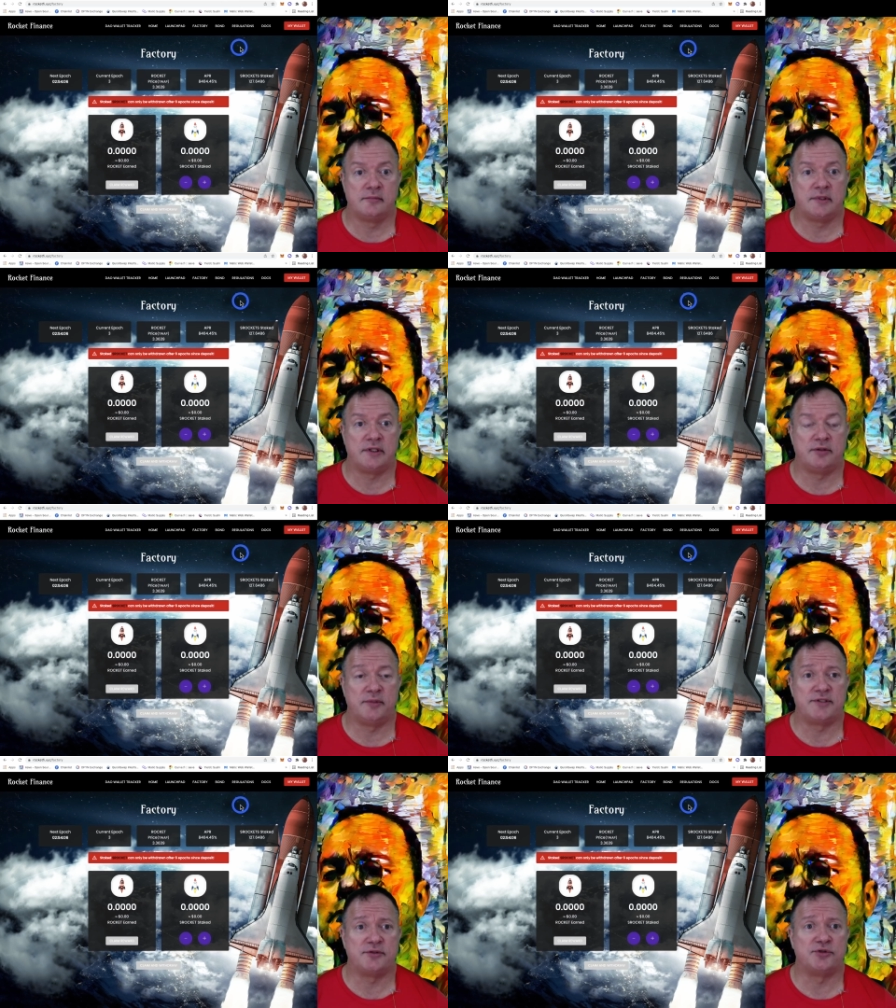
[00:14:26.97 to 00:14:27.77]
Again, the
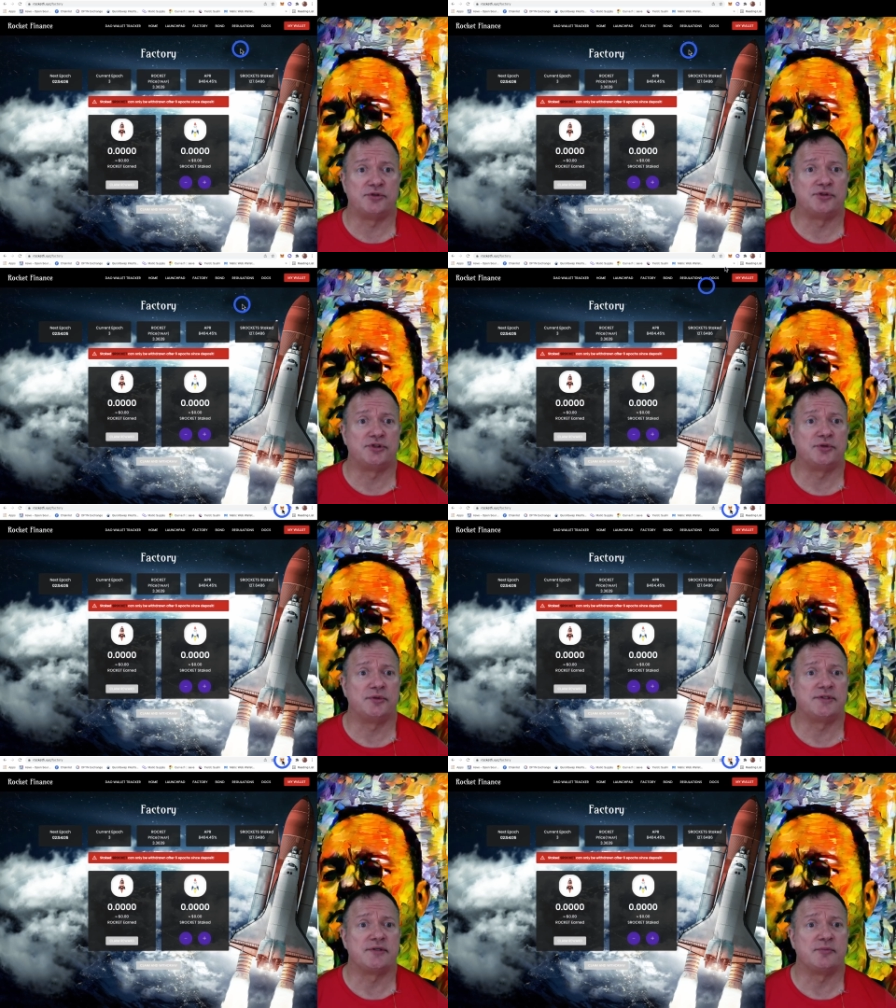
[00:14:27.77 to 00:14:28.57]
message should show
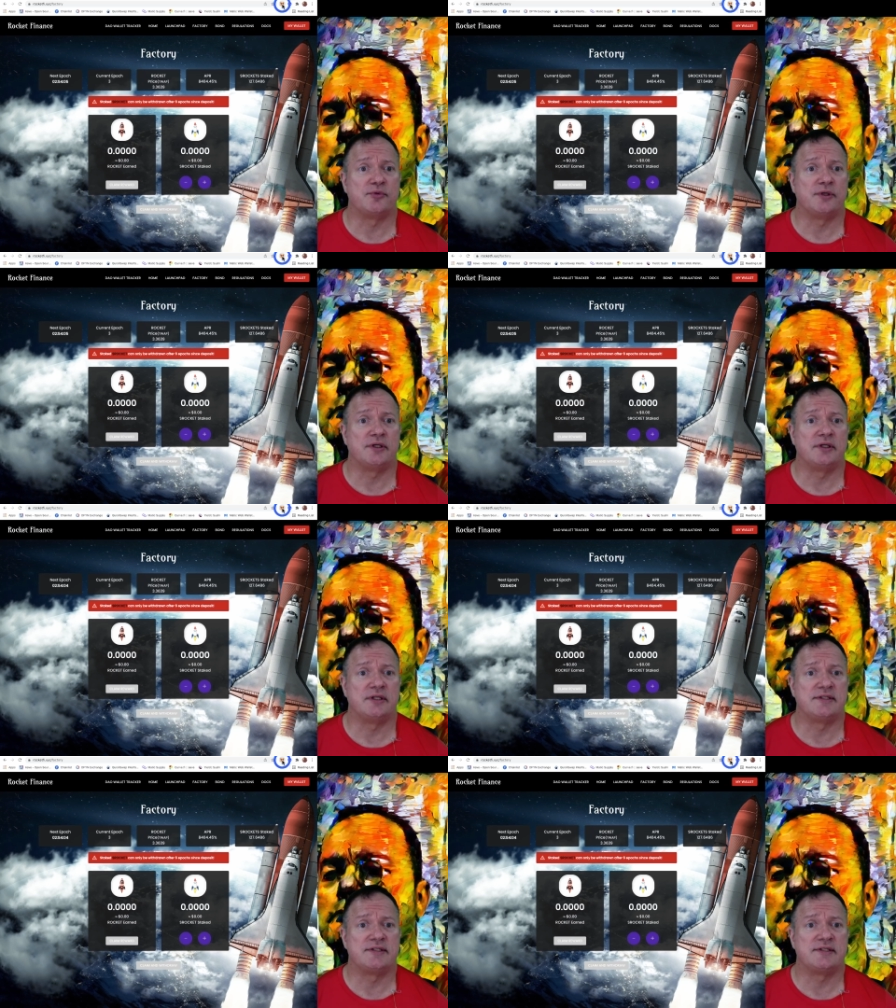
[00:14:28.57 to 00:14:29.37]
at some point.
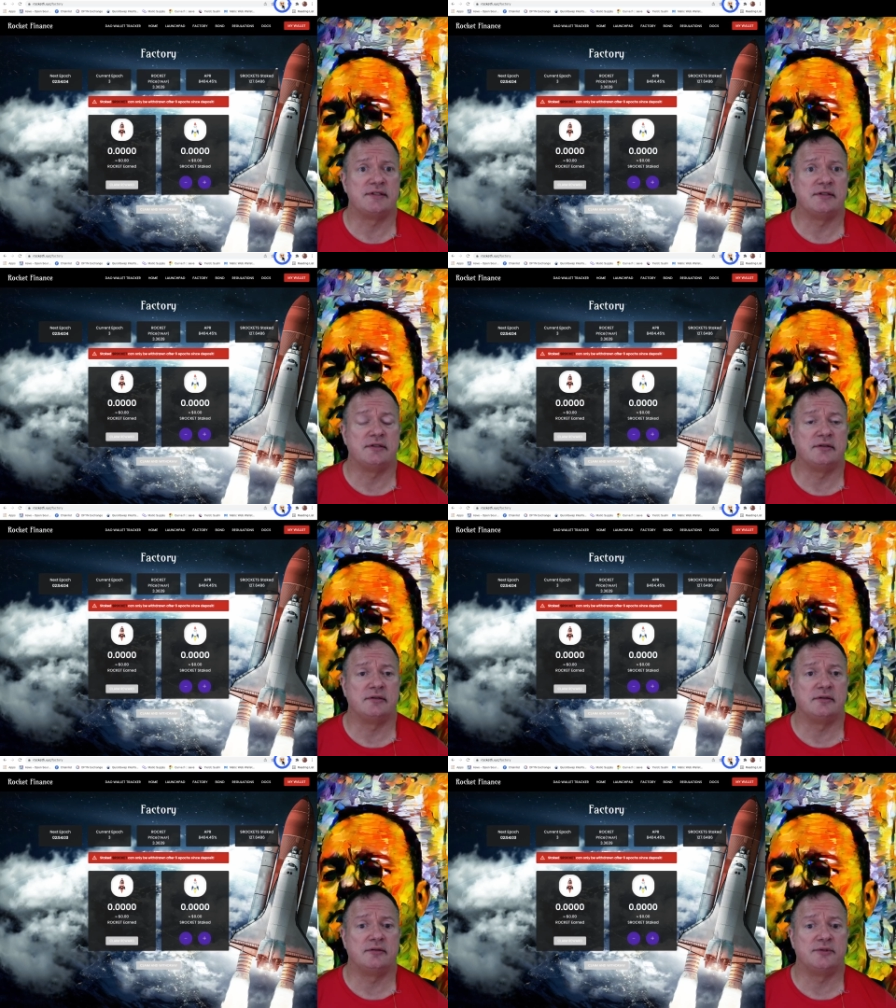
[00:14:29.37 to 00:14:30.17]
Let's see
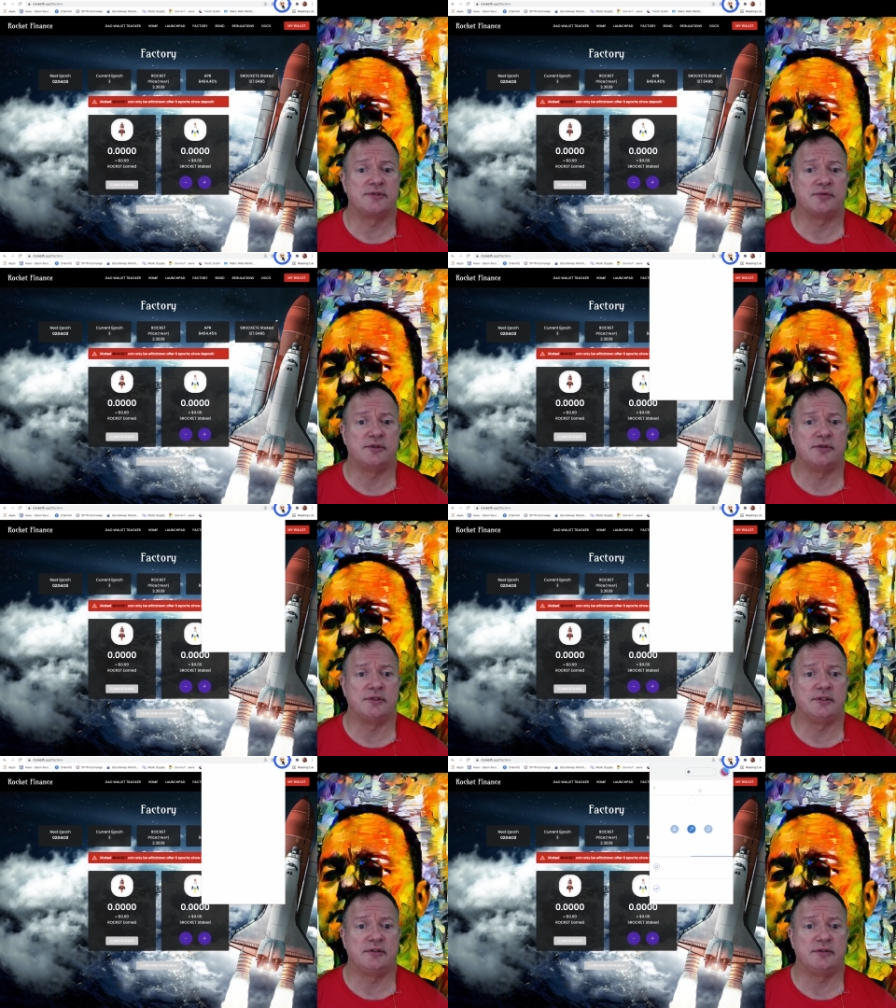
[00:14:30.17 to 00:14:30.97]
what's going
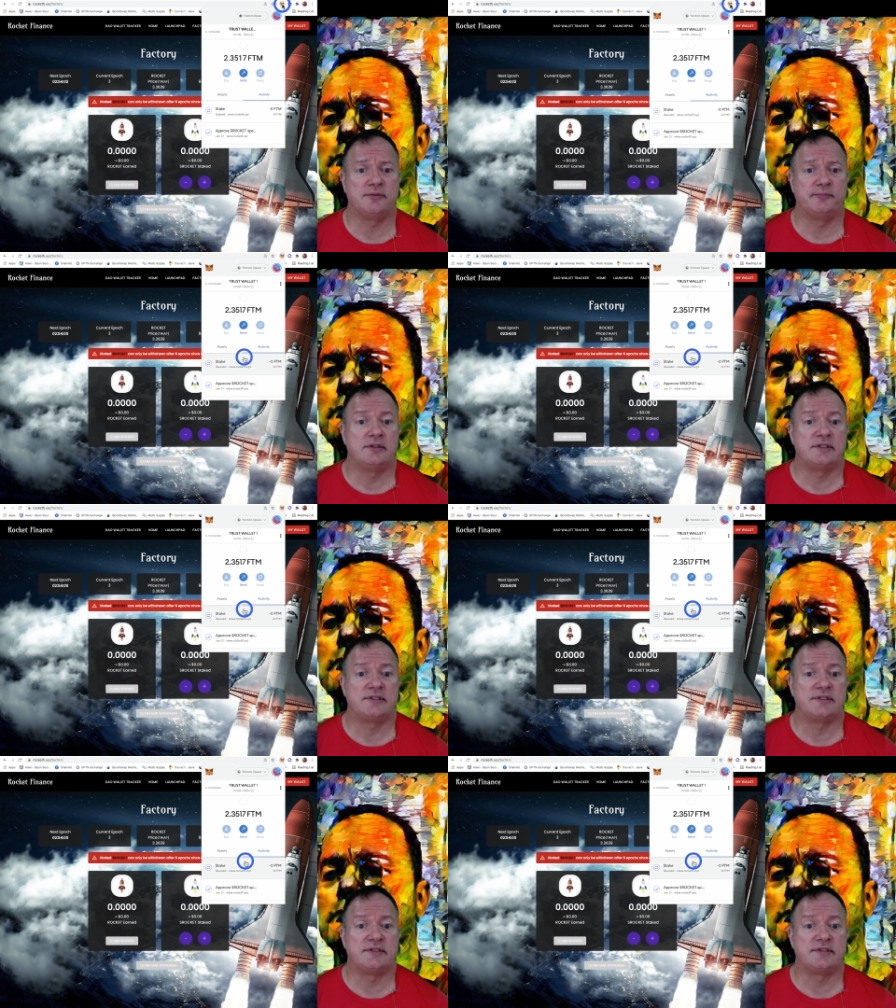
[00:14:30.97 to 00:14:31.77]
on here.
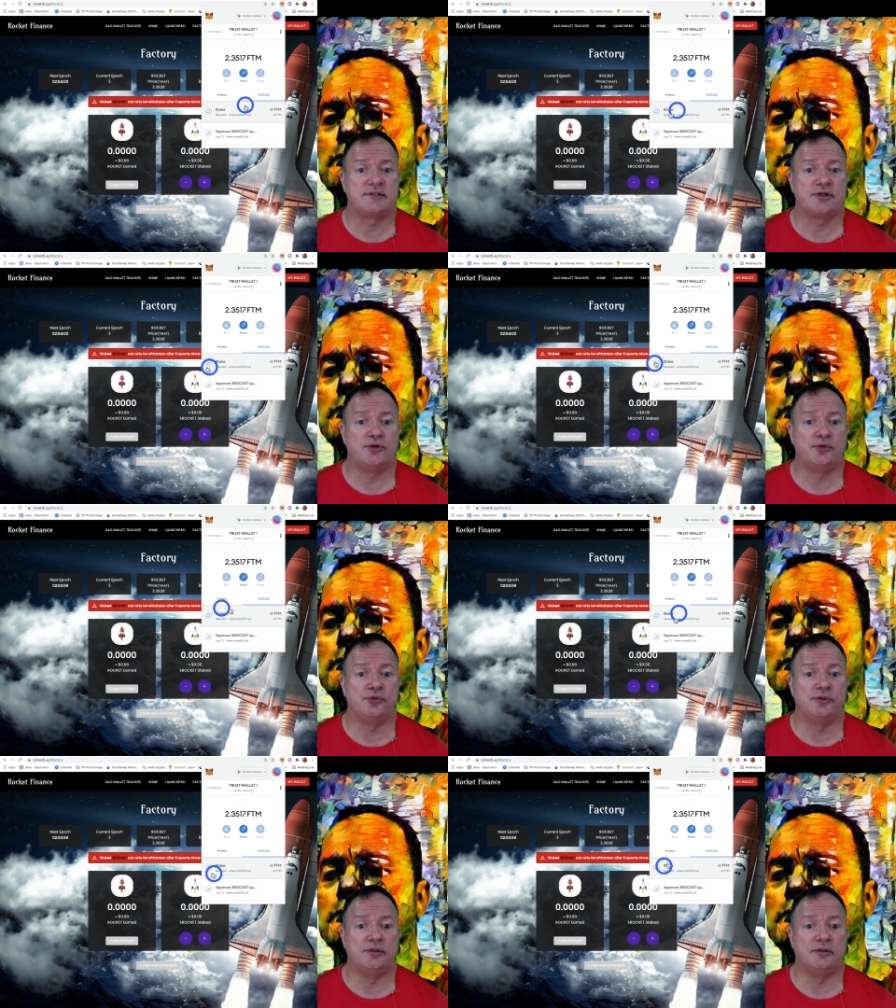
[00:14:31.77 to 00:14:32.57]
This is
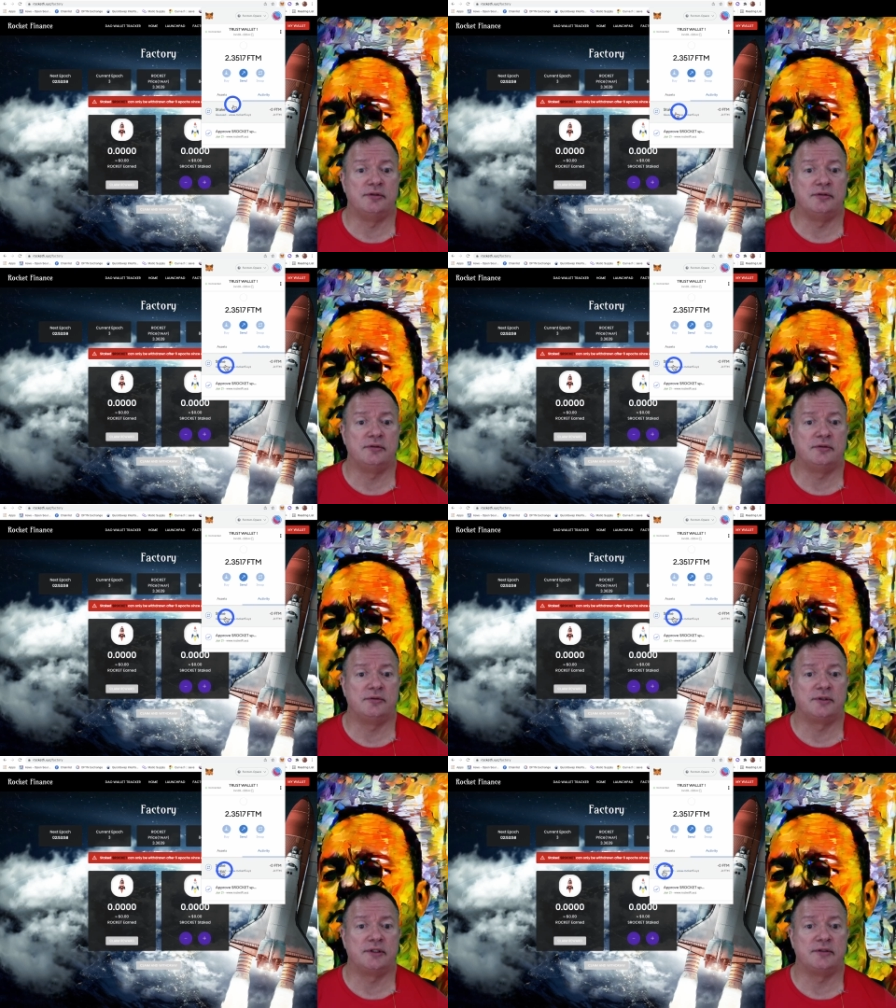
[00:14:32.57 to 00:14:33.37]
skewed,
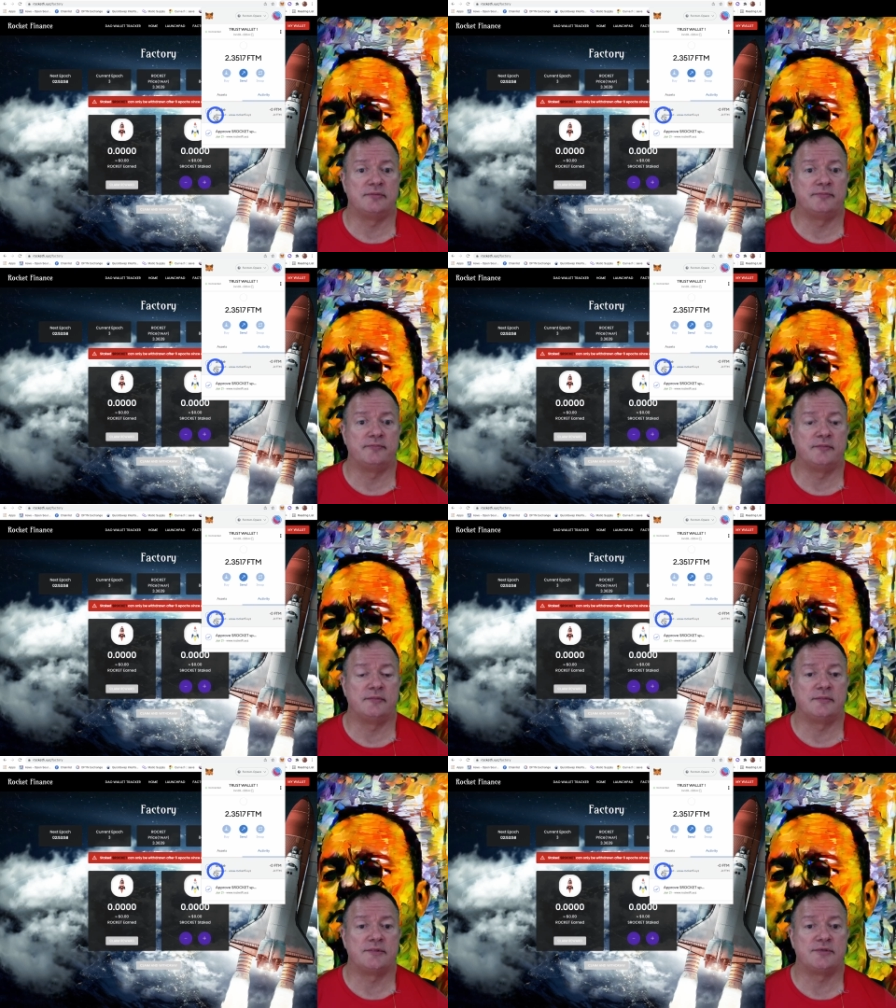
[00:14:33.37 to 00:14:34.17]
okay?
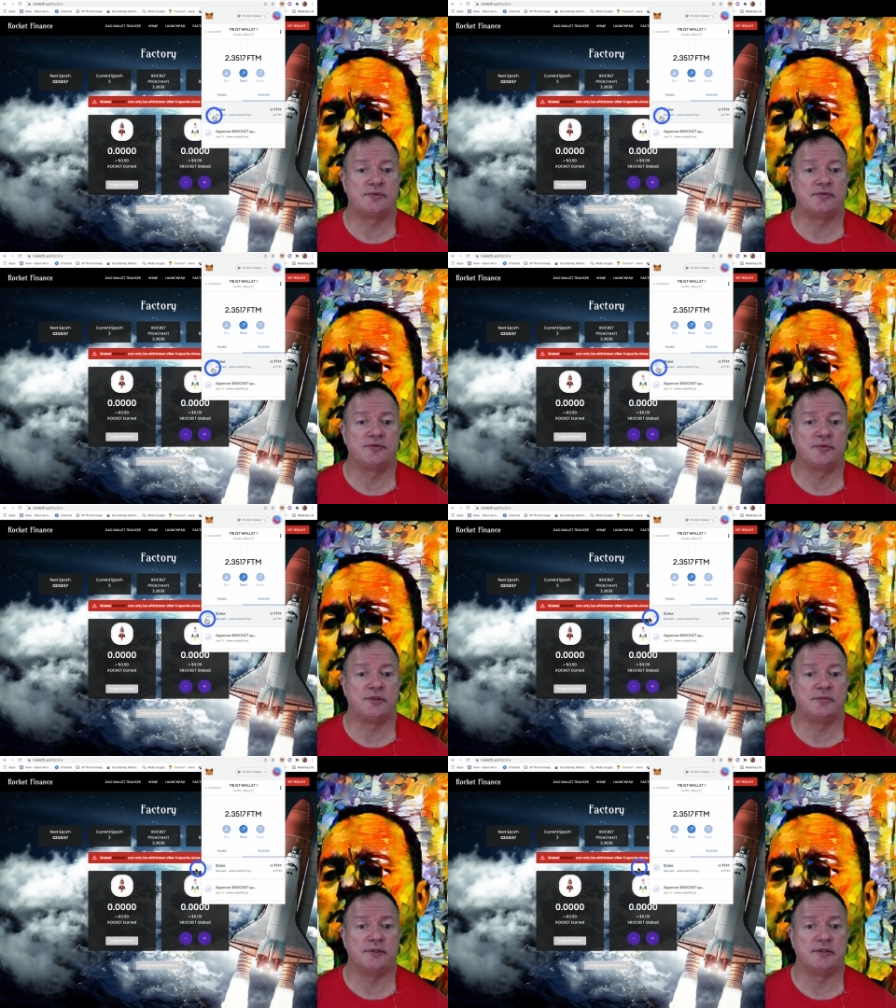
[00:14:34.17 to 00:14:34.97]
So we have to
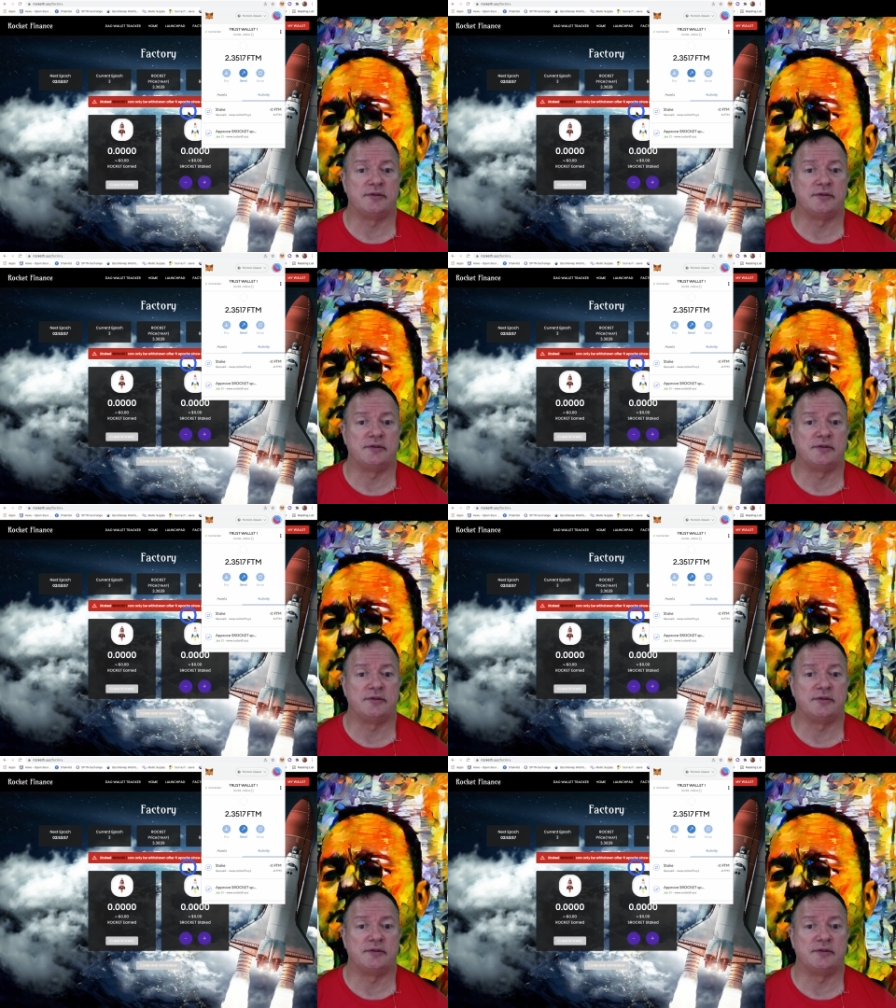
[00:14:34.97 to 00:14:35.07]
wait a bit.